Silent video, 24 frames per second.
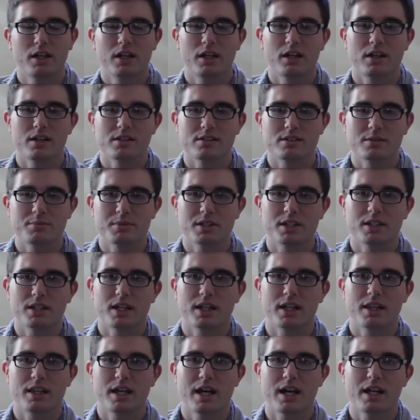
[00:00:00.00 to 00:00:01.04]
uh, something
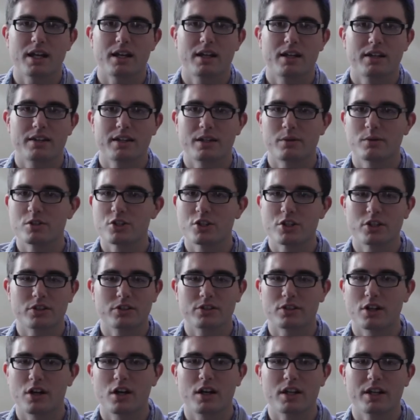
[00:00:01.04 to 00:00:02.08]
like that, they were
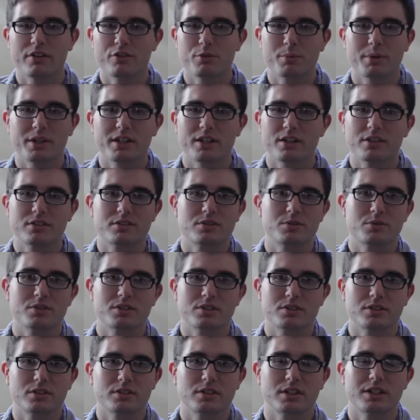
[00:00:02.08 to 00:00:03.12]
cheering on everybody else who
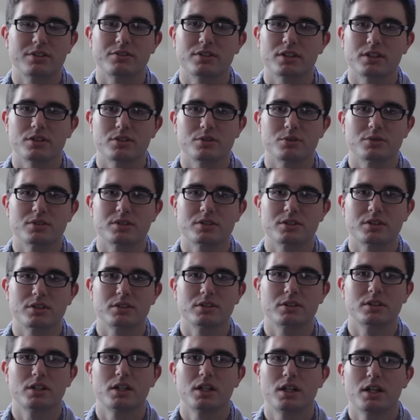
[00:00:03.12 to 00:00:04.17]
was still lifting, who was
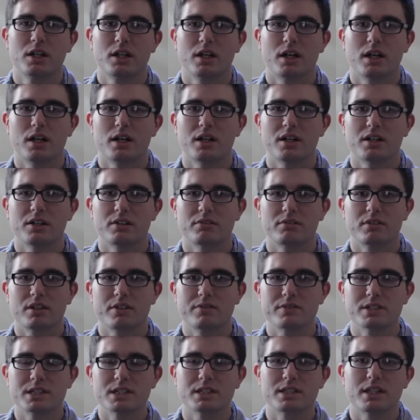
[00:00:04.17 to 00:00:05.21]
still uh,
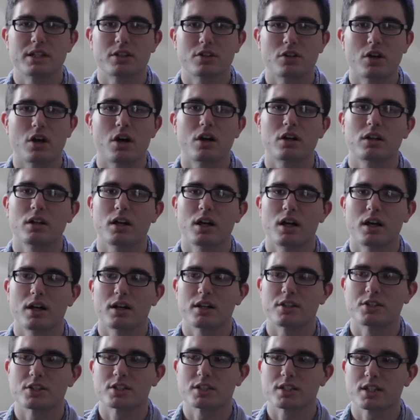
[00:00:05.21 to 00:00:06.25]
giving it their all,
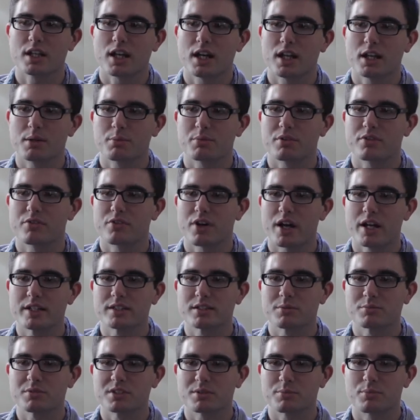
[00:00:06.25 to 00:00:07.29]
uh, just to kind of
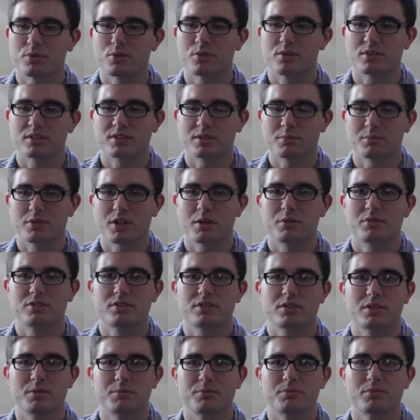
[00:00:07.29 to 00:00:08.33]
provide some support, some com
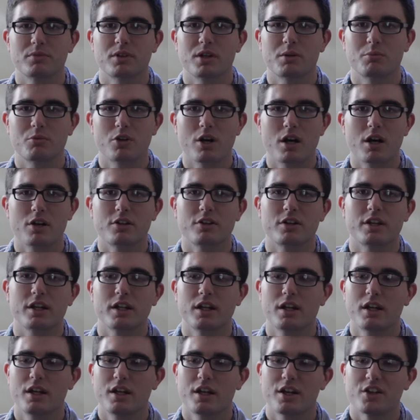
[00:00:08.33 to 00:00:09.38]
some camaraderie.
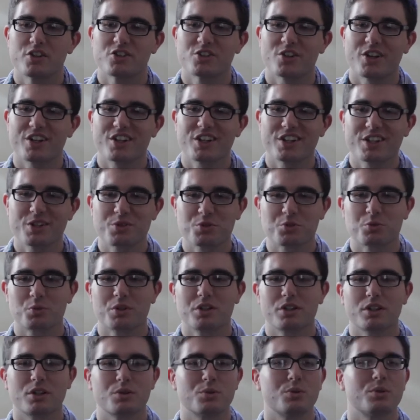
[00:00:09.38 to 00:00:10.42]
And so I thought that was
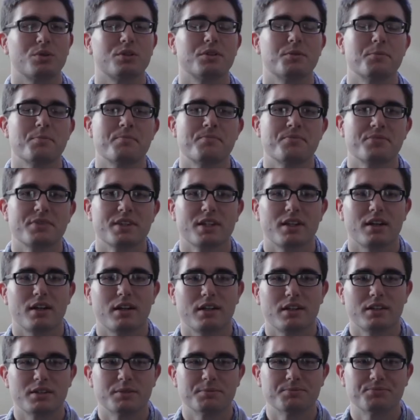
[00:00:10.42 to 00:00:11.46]
really cool.
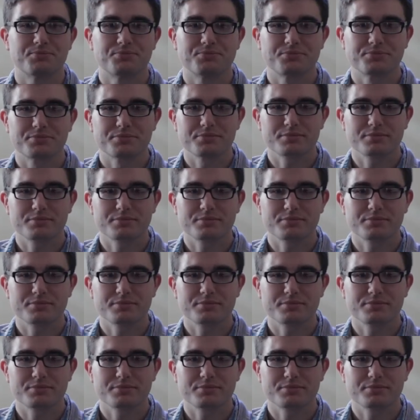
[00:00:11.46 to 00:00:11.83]
Um,